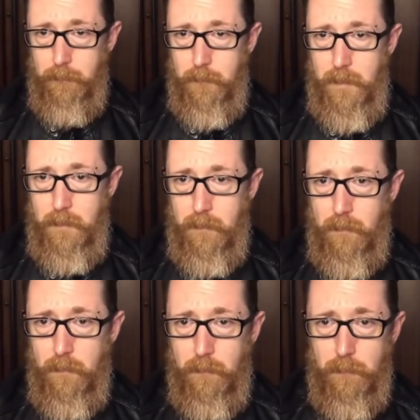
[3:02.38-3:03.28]
tethered
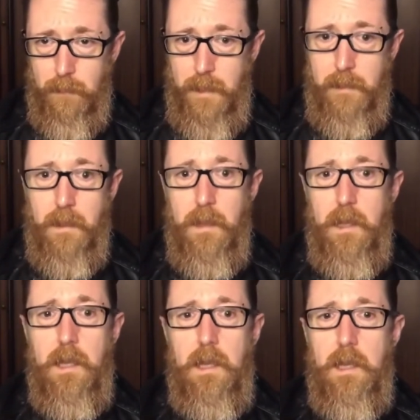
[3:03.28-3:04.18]
Red,
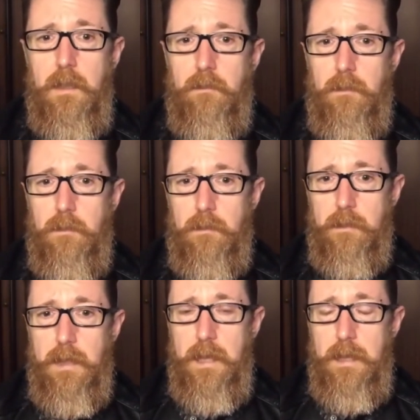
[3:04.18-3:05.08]

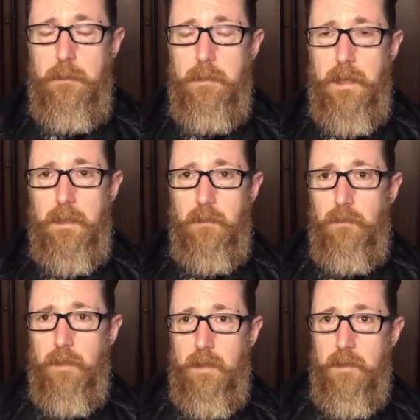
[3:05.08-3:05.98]
Gabe and his
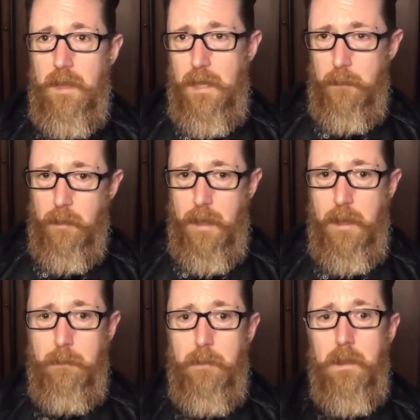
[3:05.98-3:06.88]
tethered
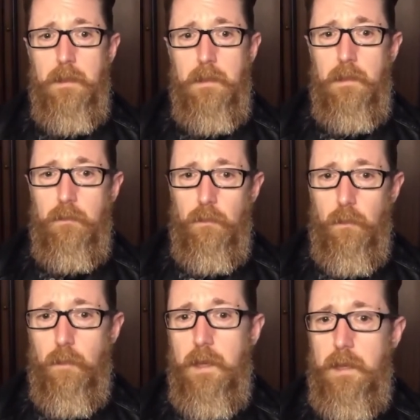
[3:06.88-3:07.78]
Abraham,
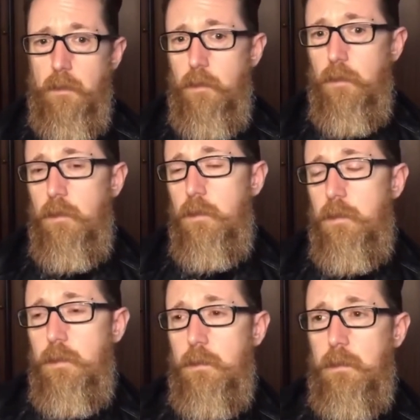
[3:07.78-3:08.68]
Zora and her
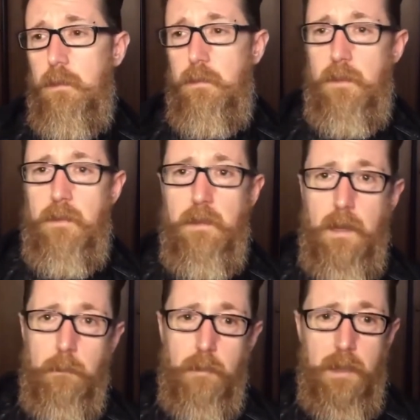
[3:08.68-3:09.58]
tethered
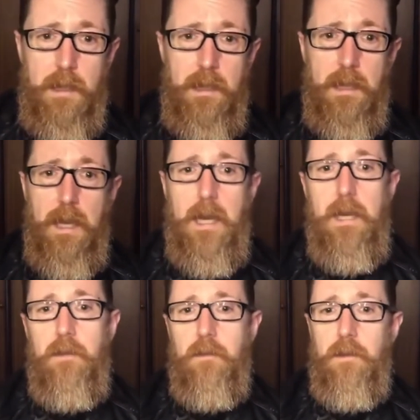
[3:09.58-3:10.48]
Umbre,
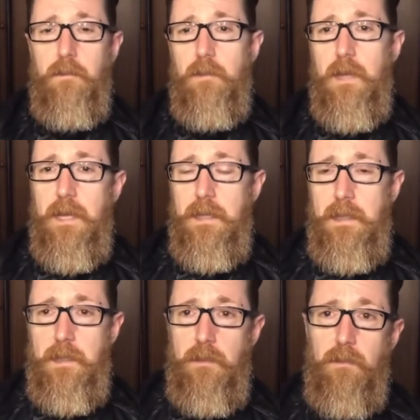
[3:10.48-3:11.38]
and Jason and
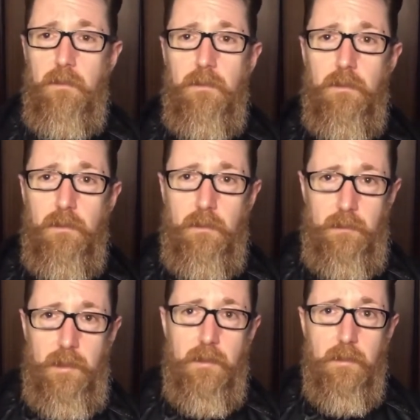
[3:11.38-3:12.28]
his
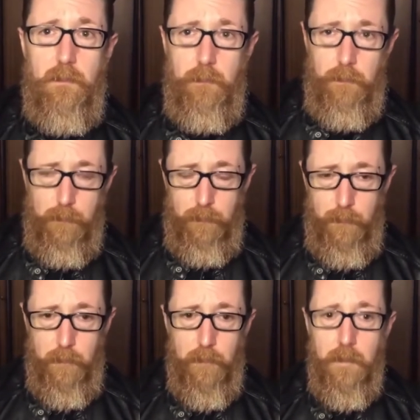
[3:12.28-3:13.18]
tethered
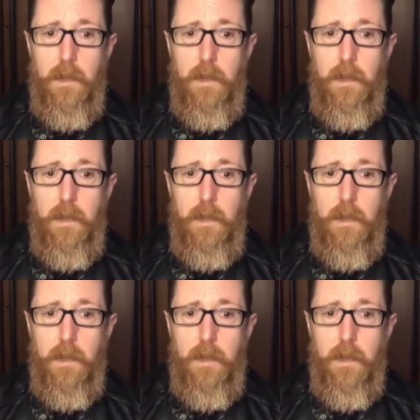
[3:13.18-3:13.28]
Pluto.